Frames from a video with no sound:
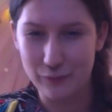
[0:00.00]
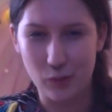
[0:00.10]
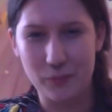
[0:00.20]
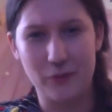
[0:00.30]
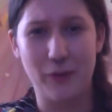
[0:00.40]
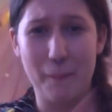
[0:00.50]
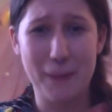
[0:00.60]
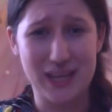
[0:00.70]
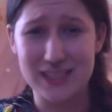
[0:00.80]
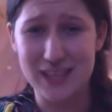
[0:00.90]
form of
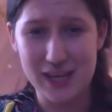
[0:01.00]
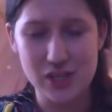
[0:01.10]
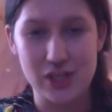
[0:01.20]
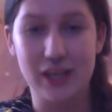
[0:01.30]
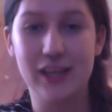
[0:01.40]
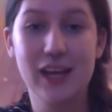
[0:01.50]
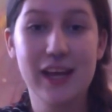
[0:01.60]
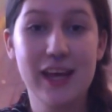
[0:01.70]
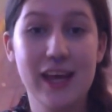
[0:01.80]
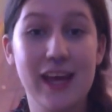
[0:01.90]
meditation,
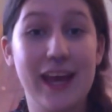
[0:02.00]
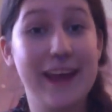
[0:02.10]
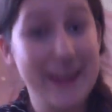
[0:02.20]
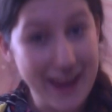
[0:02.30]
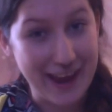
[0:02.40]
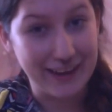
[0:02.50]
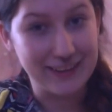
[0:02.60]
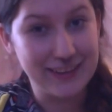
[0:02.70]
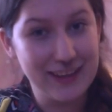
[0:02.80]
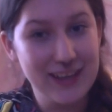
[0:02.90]
it can.